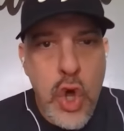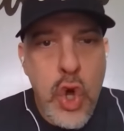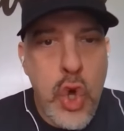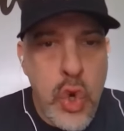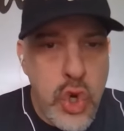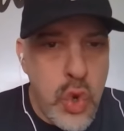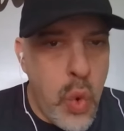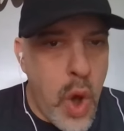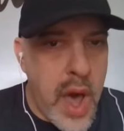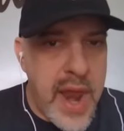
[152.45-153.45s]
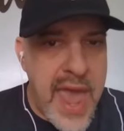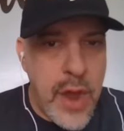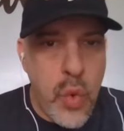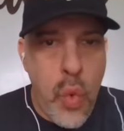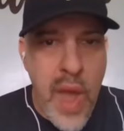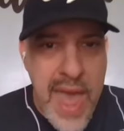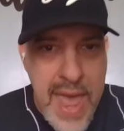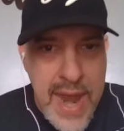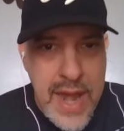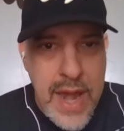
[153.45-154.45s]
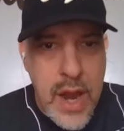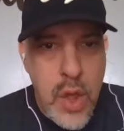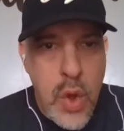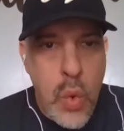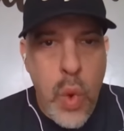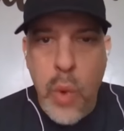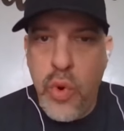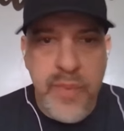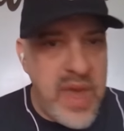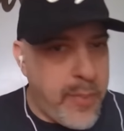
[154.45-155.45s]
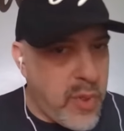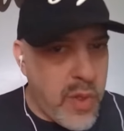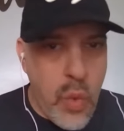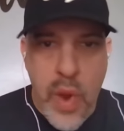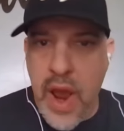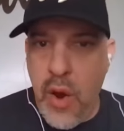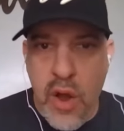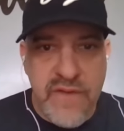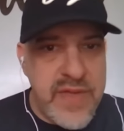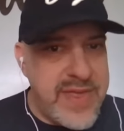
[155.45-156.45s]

who knew what and when, what were people aware of?